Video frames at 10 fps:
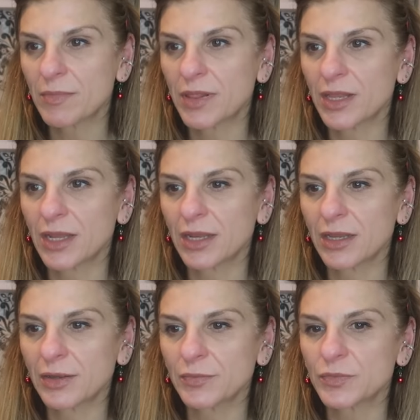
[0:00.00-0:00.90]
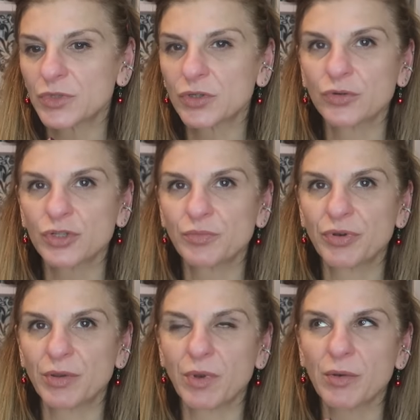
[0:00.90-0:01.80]
planning to go to
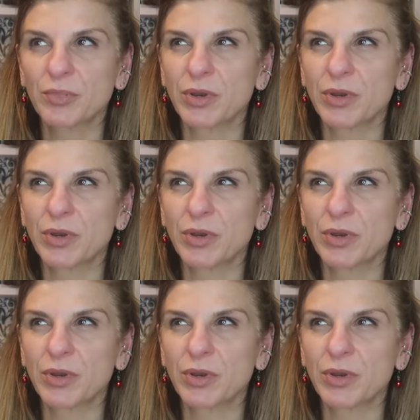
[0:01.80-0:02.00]
Primark.